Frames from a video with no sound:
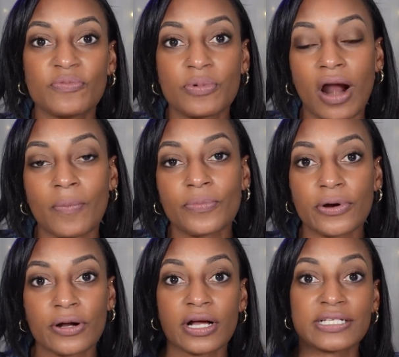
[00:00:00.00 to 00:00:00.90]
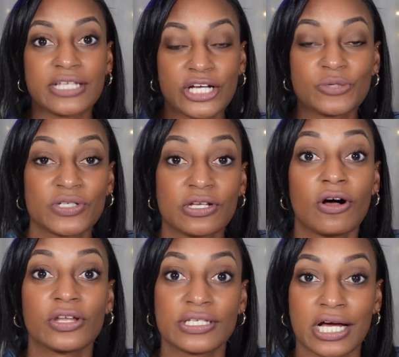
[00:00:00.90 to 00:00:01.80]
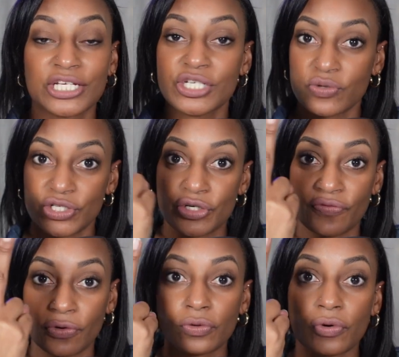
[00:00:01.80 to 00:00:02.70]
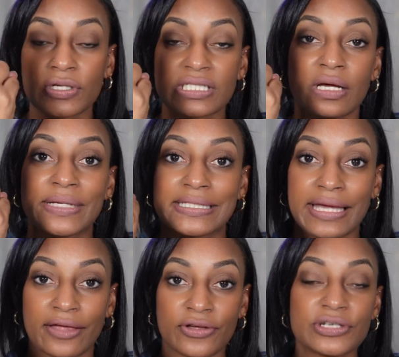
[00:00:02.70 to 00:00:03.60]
proper adduction, what's called adduction, which is your vocal cords coming together.